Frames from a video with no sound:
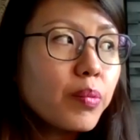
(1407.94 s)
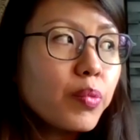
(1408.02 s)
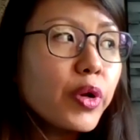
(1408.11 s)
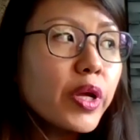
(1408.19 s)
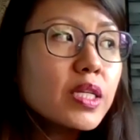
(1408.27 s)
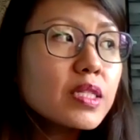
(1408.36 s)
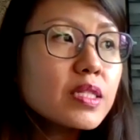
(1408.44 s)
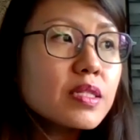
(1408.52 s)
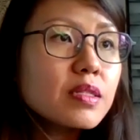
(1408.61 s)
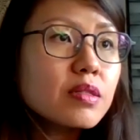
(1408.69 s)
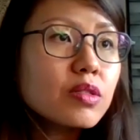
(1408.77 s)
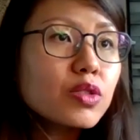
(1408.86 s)
brings
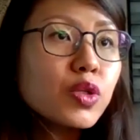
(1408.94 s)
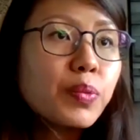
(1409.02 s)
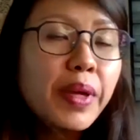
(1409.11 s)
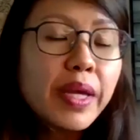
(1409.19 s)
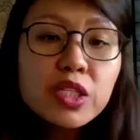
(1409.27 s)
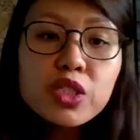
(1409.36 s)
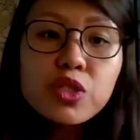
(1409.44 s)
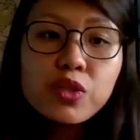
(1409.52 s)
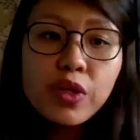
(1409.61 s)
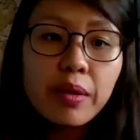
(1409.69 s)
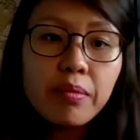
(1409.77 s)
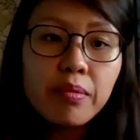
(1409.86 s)
to
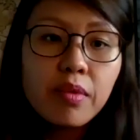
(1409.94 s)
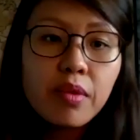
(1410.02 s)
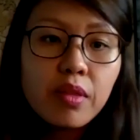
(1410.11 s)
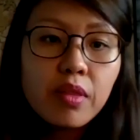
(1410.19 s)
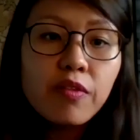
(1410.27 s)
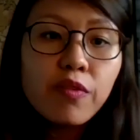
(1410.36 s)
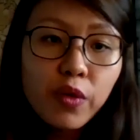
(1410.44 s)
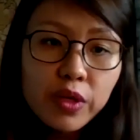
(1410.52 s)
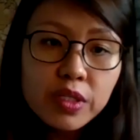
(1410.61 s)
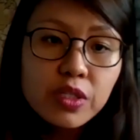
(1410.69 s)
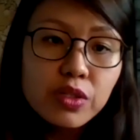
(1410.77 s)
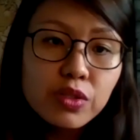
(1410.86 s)
mainstream the
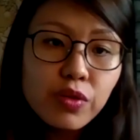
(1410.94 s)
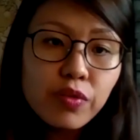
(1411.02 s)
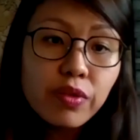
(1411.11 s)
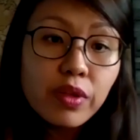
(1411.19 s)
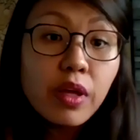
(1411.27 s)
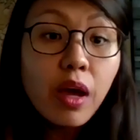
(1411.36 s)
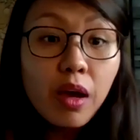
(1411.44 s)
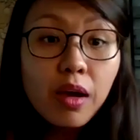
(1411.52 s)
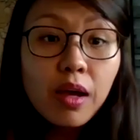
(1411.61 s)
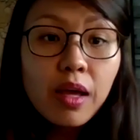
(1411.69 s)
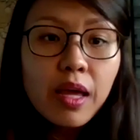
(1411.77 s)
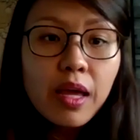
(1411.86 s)
voices of the young.